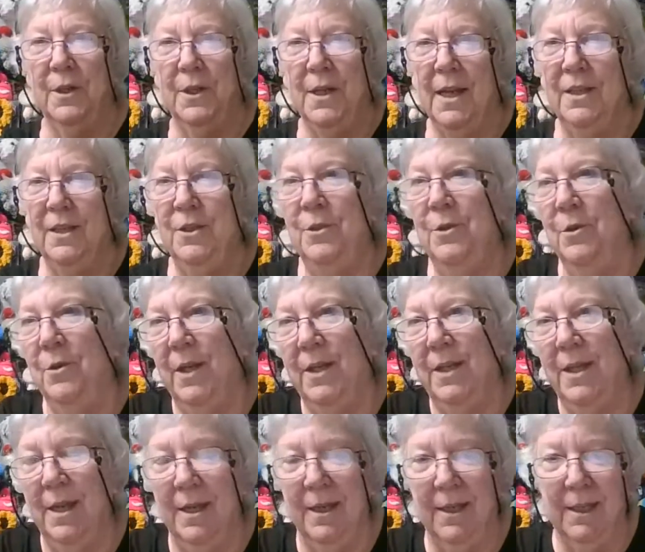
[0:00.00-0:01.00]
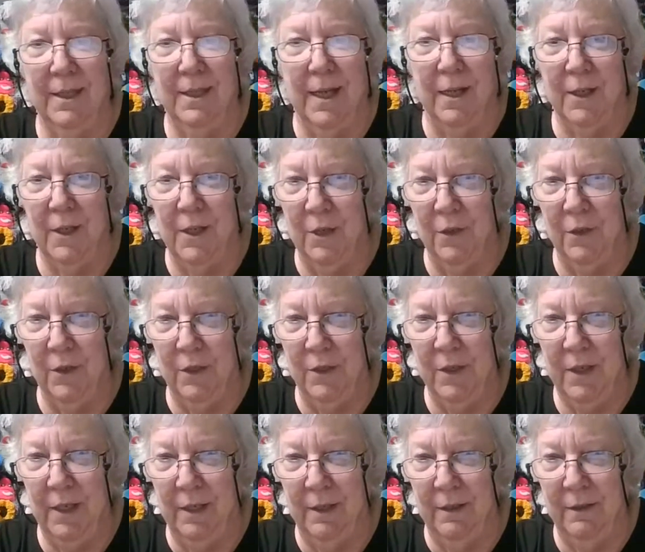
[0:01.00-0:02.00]
and I can't get out of here
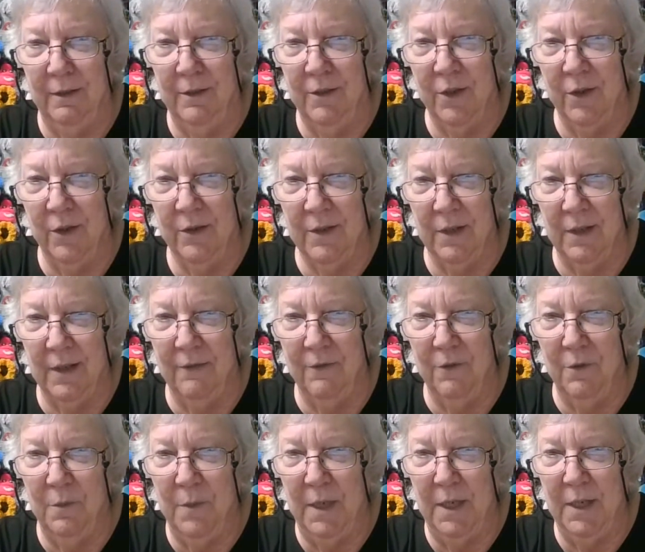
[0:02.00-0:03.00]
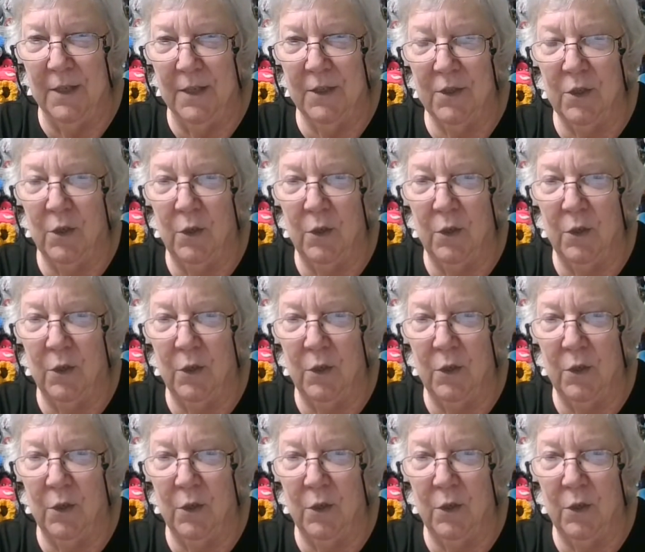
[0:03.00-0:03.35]
in just 11 minutes.